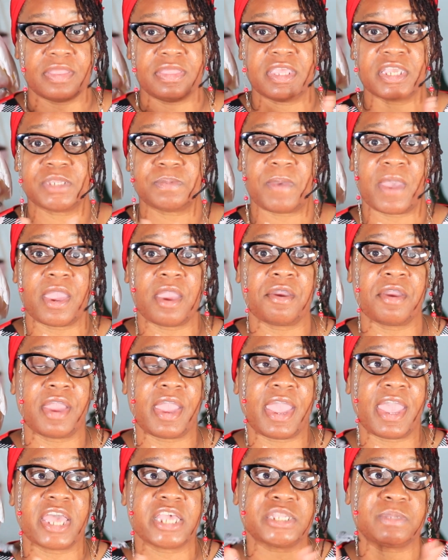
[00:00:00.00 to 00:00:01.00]
this parrot
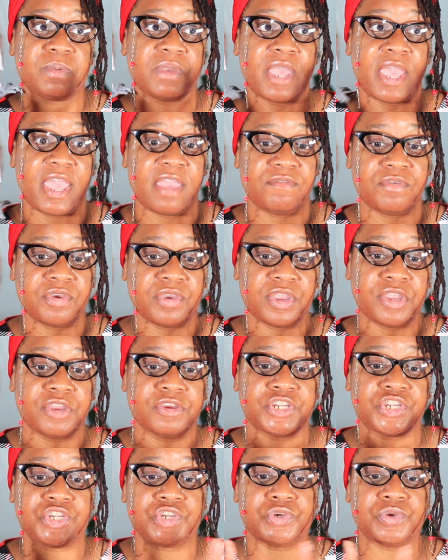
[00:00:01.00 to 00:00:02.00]
has behavior
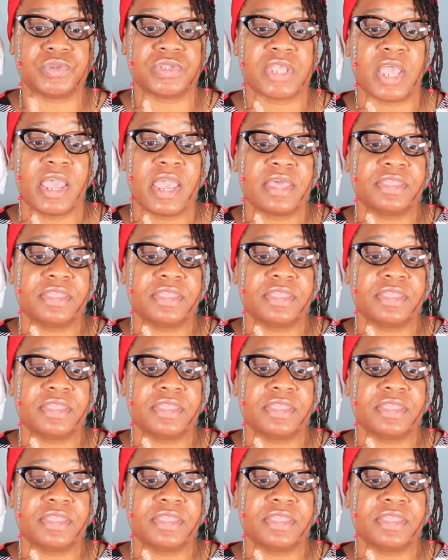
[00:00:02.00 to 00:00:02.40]
issues,